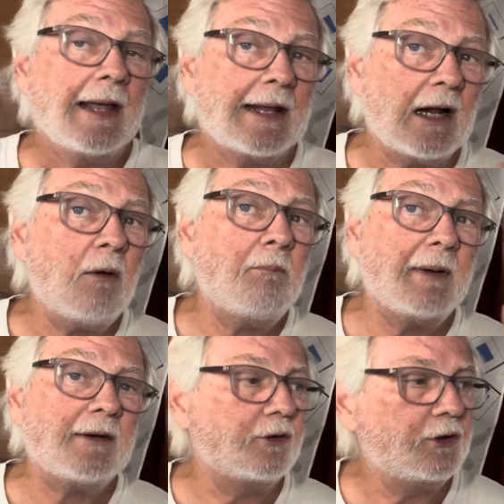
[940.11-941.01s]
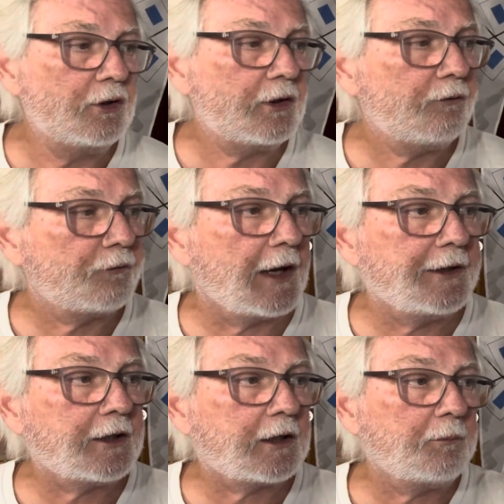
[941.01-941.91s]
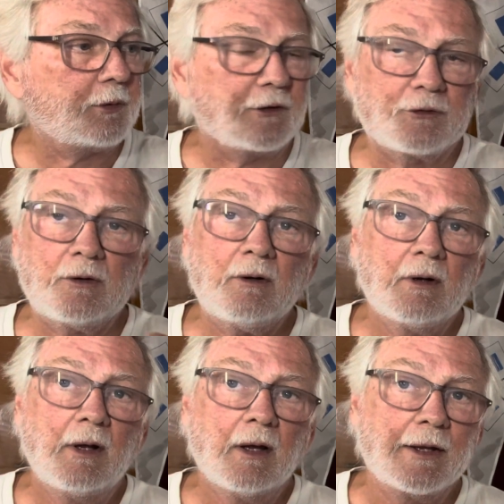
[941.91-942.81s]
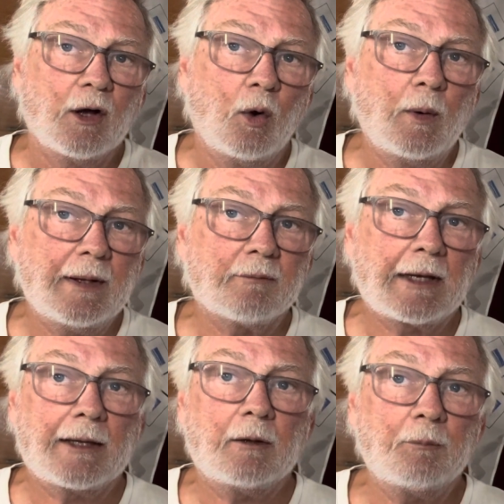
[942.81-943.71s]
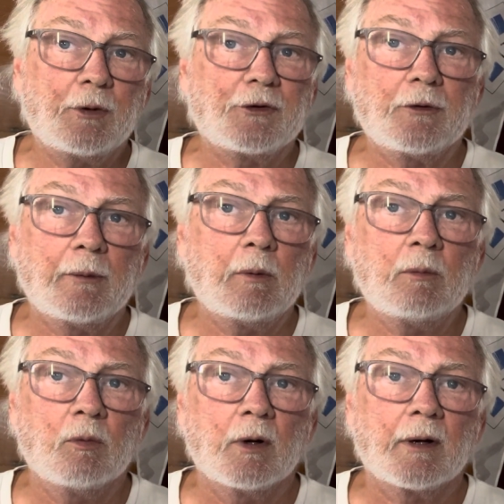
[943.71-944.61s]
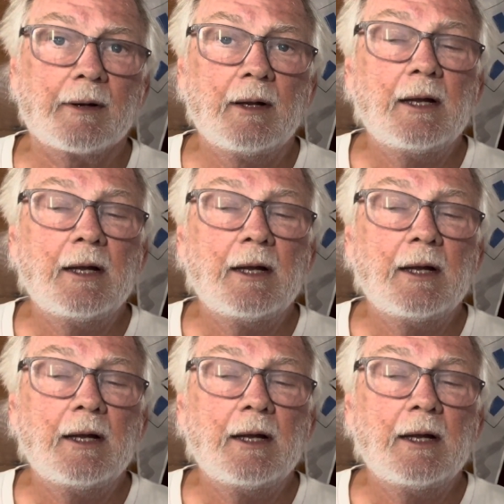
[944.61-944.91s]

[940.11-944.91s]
and I'll bet you could find a compressor, an OEM type compressor that would work,